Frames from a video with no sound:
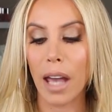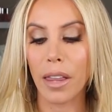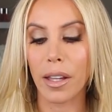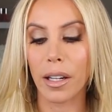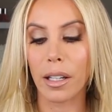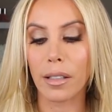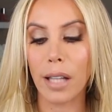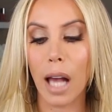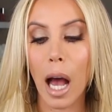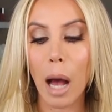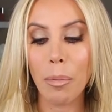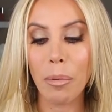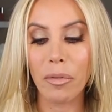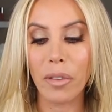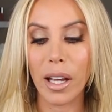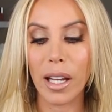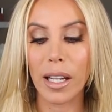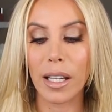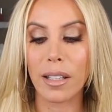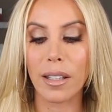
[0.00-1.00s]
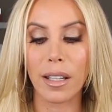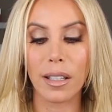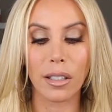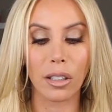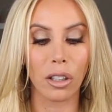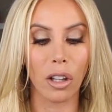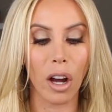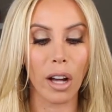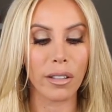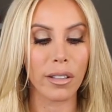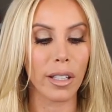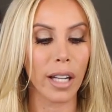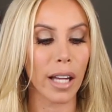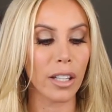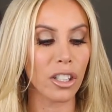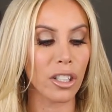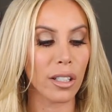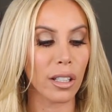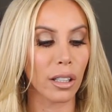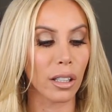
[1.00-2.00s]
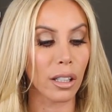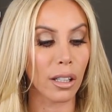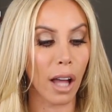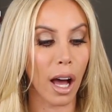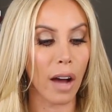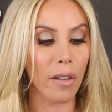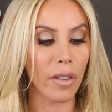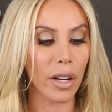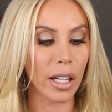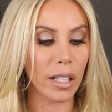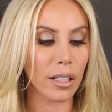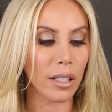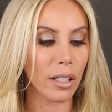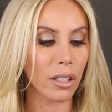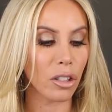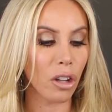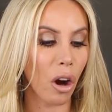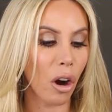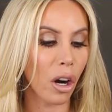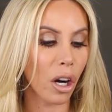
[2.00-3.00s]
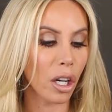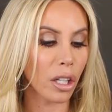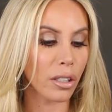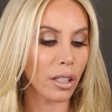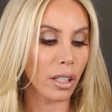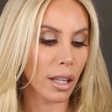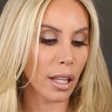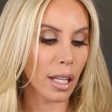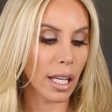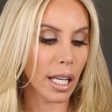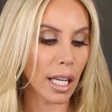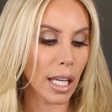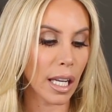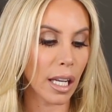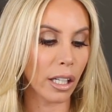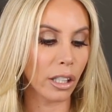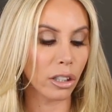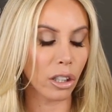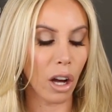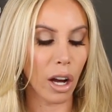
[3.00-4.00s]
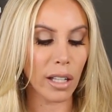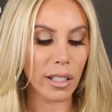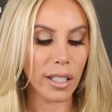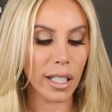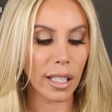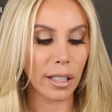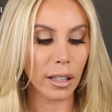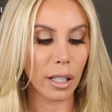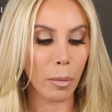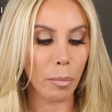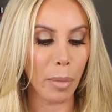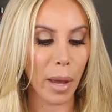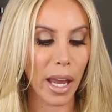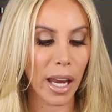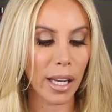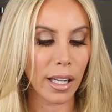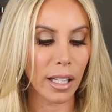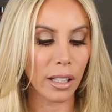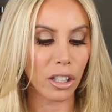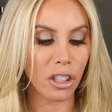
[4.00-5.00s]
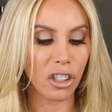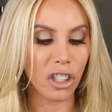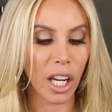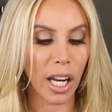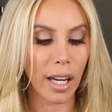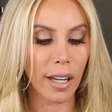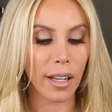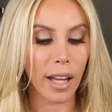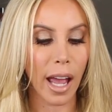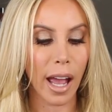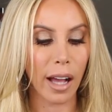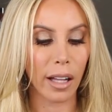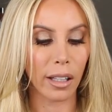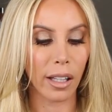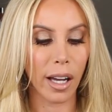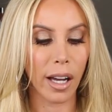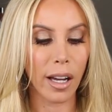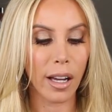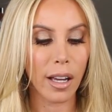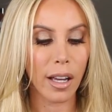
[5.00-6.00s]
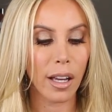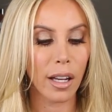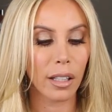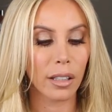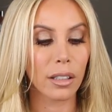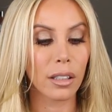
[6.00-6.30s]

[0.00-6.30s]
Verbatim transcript: And then on top of it is this gloss that I just love, and it's the Tarte, the glossy lip paint in the shade Hella.